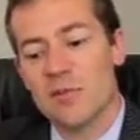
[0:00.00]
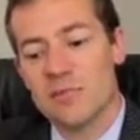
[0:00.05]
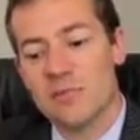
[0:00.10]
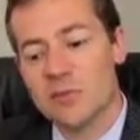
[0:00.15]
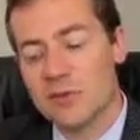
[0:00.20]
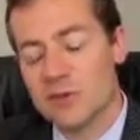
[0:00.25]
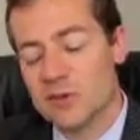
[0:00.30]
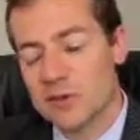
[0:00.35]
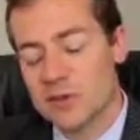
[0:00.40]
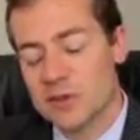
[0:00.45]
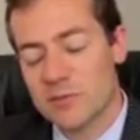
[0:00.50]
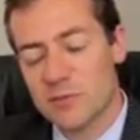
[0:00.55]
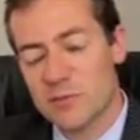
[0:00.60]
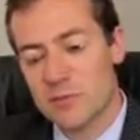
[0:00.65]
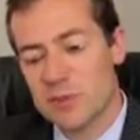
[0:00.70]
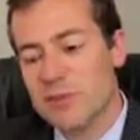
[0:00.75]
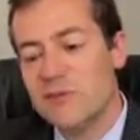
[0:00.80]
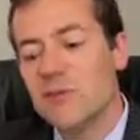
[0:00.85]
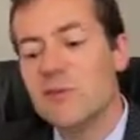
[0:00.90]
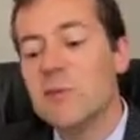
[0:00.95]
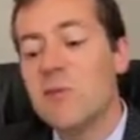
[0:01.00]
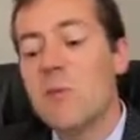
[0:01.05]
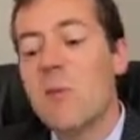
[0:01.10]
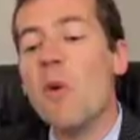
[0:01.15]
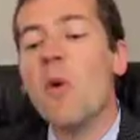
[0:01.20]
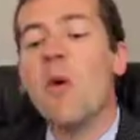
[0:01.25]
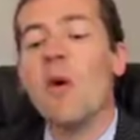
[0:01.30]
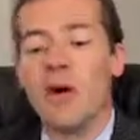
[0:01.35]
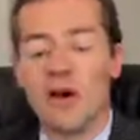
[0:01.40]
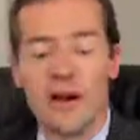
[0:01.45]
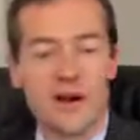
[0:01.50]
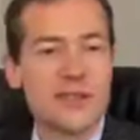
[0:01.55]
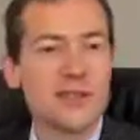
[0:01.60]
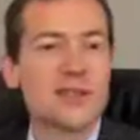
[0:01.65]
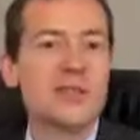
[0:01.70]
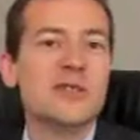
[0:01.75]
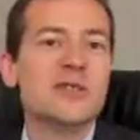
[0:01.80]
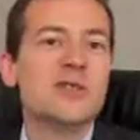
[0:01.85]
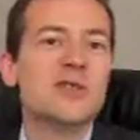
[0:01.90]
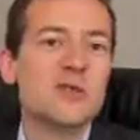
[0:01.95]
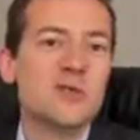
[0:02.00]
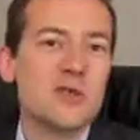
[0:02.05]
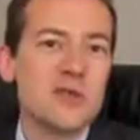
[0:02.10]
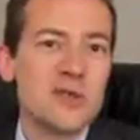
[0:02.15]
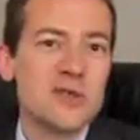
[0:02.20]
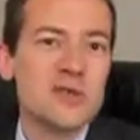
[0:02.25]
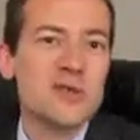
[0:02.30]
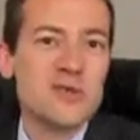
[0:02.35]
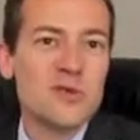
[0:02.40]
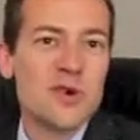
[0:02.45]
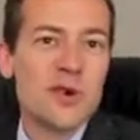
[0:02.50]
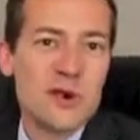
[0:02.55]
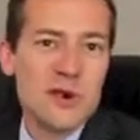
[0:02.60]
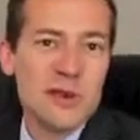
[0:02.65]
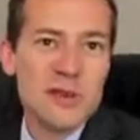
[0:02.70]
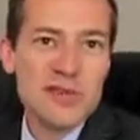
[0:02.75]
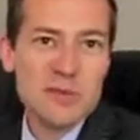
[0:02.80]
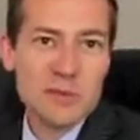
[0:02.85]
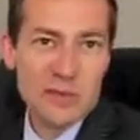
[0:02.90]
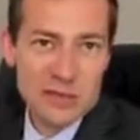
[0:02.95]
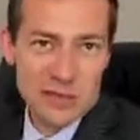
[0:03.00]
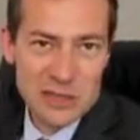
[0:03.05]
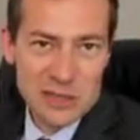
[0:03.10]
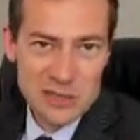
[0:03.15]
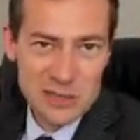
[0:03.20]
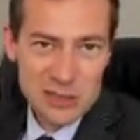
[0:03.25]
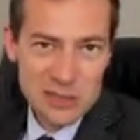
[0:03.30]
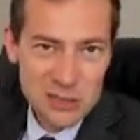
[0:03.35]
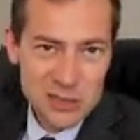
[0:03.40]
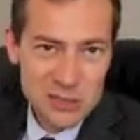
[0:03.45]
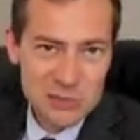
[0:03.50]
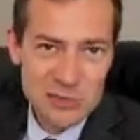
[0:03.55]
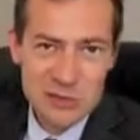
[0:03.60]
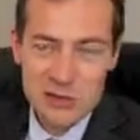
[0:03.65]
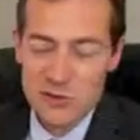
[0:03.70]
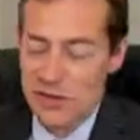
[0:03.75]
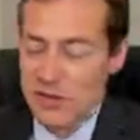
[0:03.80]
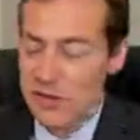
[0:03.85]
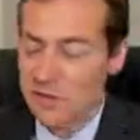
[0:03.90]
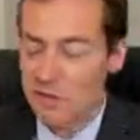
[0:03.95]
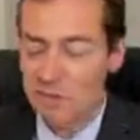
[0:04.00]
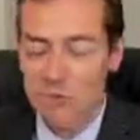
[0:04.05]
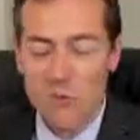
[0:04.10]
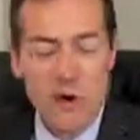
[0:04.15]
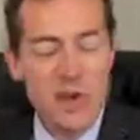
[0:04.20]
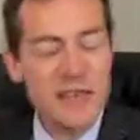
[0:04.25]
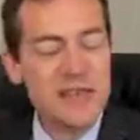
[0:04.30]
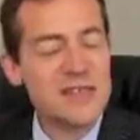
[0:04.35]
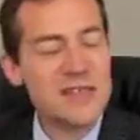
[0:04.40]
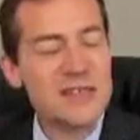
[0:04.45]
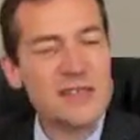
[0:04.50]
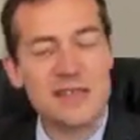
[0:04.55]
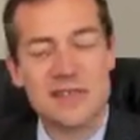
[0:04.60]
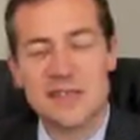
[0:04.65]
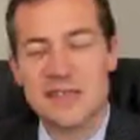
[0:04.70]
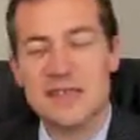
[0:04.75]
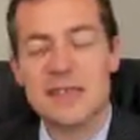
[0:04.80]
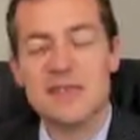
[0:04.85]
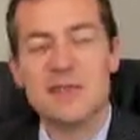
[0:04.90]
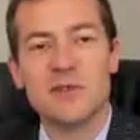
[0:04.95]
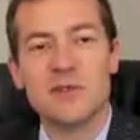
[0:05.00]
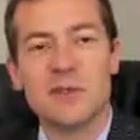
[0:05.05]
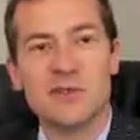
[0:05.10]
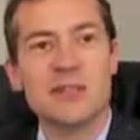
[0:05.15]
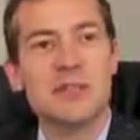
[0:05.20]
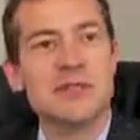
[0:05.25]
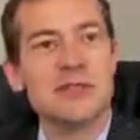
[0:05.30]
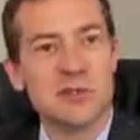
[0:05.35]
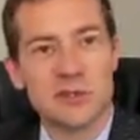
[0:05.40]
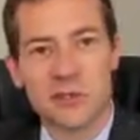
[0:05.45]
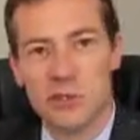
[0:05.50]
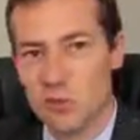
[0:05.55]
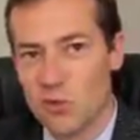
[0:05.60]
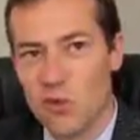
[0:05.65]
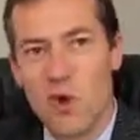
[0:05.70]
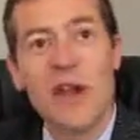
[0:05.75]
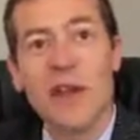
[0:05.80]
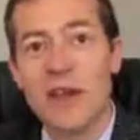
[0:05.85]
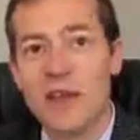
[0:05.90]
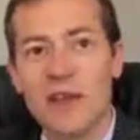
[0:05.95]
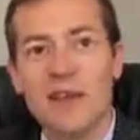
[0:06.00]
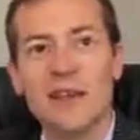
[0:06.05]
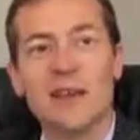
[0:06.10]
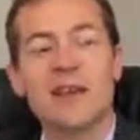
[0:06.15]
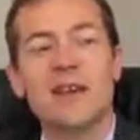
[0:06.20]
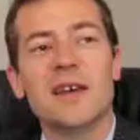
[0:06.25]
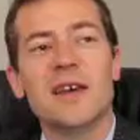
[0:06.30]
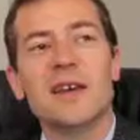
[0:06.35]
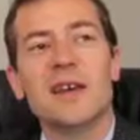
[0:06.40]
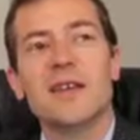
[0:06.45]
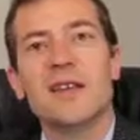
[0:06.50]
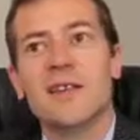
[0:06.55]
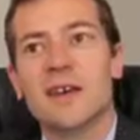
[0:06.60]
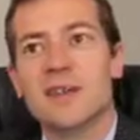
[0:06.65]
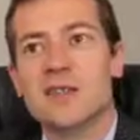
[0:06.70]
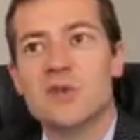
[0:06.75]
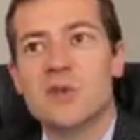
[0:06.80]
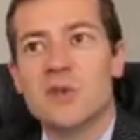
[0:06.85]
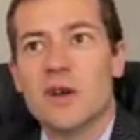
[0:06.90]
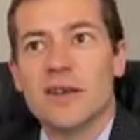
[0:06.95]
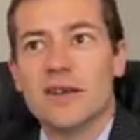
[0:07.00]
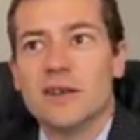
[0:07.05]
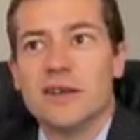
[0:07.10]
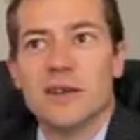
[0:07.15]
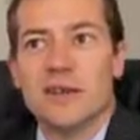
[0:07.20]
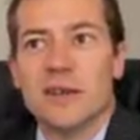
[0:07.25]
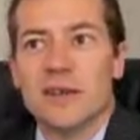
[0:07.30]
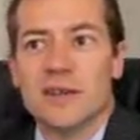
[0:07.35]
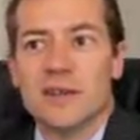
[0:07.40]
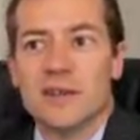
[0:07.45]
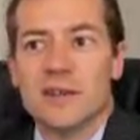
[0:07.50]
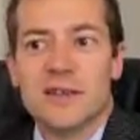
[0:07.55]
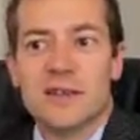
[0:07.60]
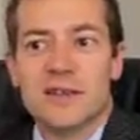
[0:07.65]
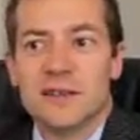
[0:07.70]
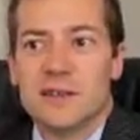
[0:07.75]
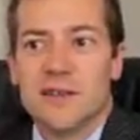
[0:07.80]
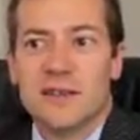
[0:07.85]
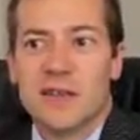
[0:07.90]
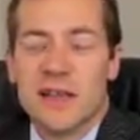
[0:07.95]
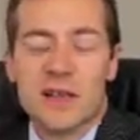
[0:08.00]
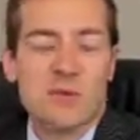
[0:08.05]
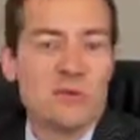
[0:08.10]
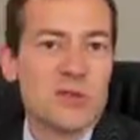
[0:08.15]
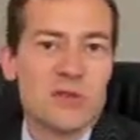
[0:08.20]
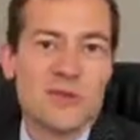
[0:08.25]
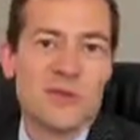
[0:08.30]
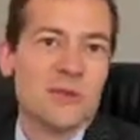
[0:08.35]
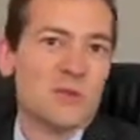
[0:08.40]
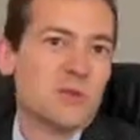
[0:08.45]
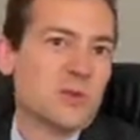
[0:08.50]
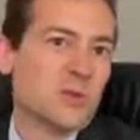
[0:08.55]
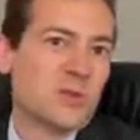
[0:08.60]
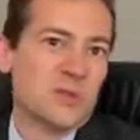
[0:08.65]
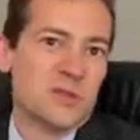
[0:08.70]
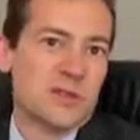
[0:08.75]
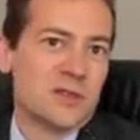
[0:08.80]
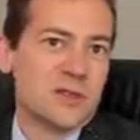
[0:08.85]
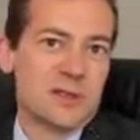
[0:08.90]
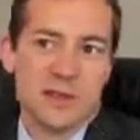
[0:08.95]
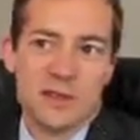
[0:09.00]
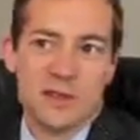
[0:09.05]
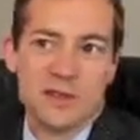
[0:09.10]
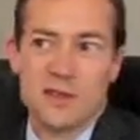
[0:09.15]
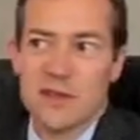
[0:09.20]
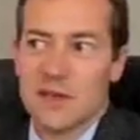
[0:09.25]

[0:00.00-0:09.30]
put even more actually to our expectations, because they embraced this event in such a way that you had an atmosphere which was just